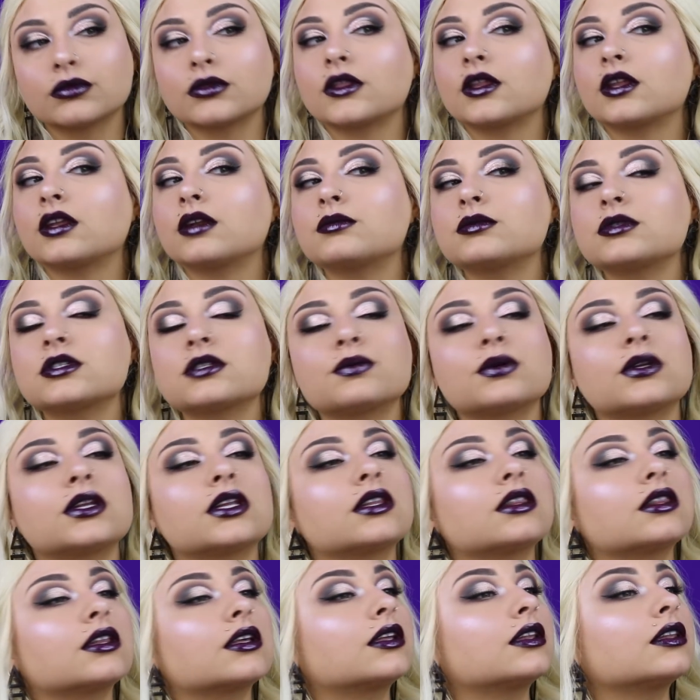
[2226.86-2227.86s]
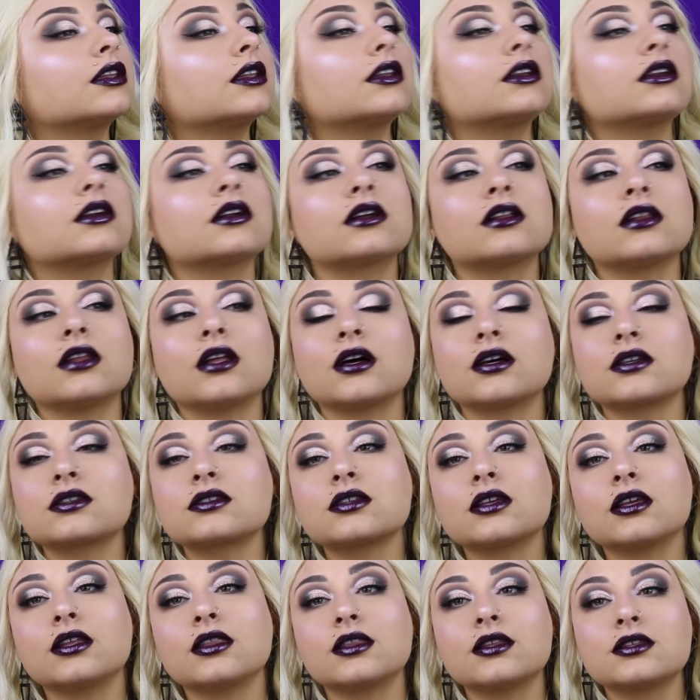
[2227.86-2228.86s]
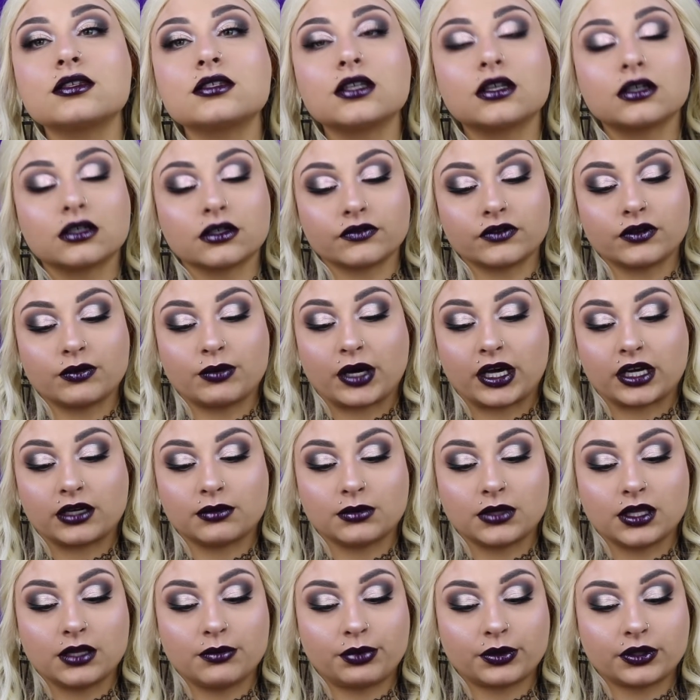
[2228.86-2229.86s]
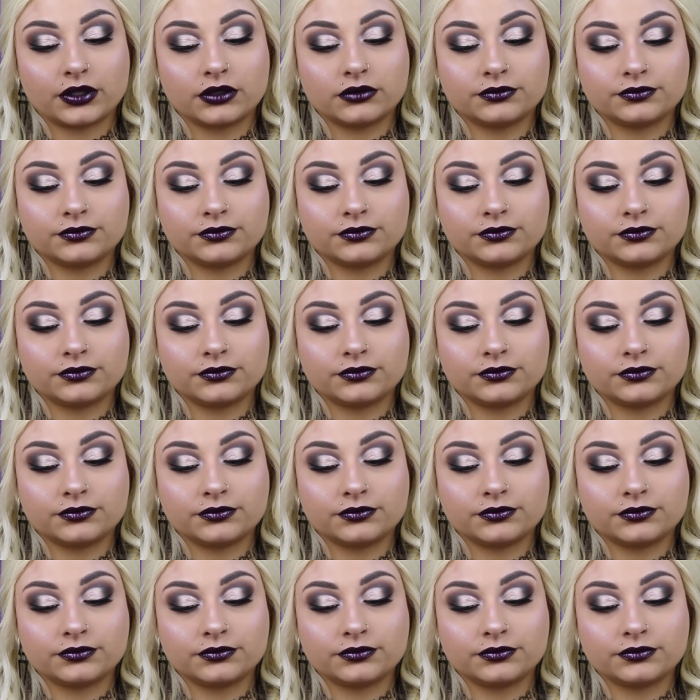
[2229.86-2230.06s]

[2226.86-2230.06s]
And I'm just putting the glitter gloss in the center of the bottom lip.